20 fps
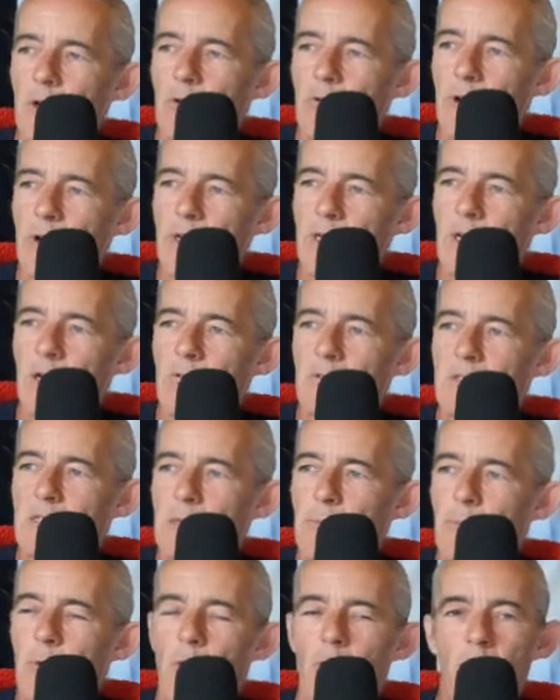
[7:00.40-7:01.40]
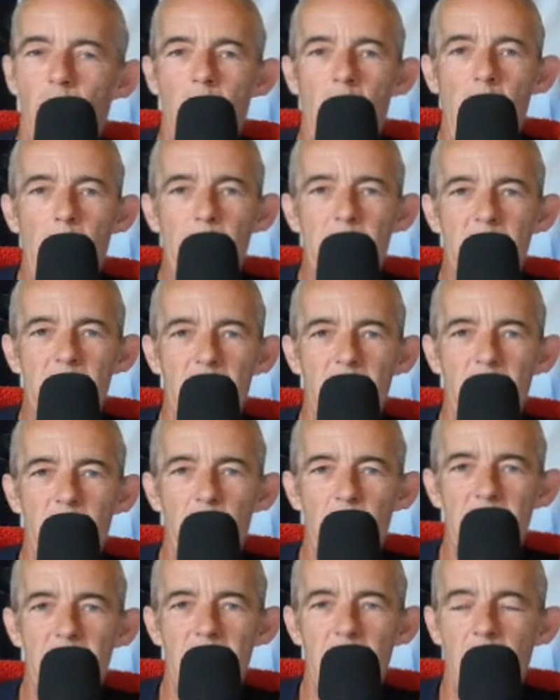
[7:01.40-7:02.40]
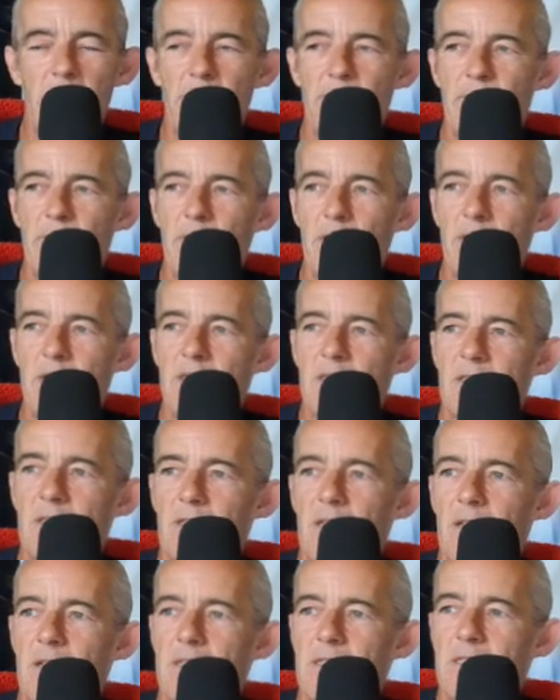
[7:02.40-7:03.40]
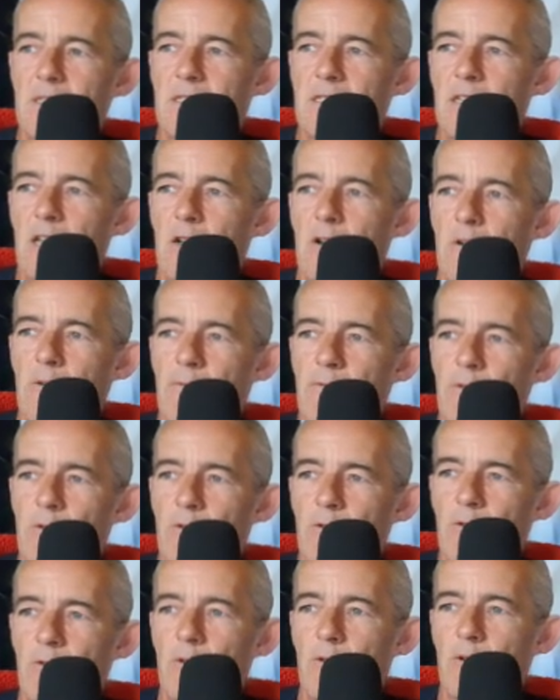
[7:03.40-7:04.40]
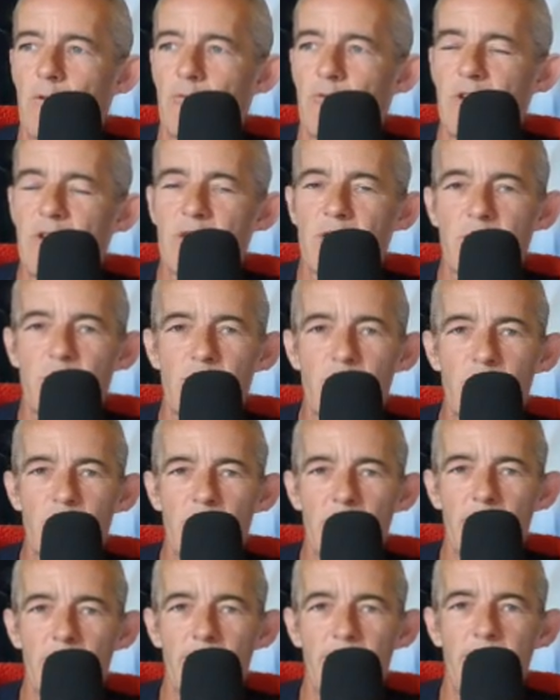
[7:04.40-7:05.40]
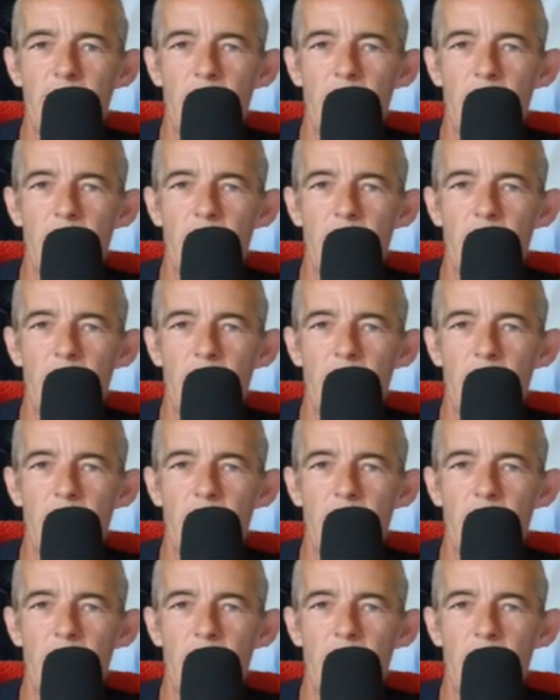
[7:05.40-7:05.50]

Greg now is the polar opposite of myself. He's a stickler for research and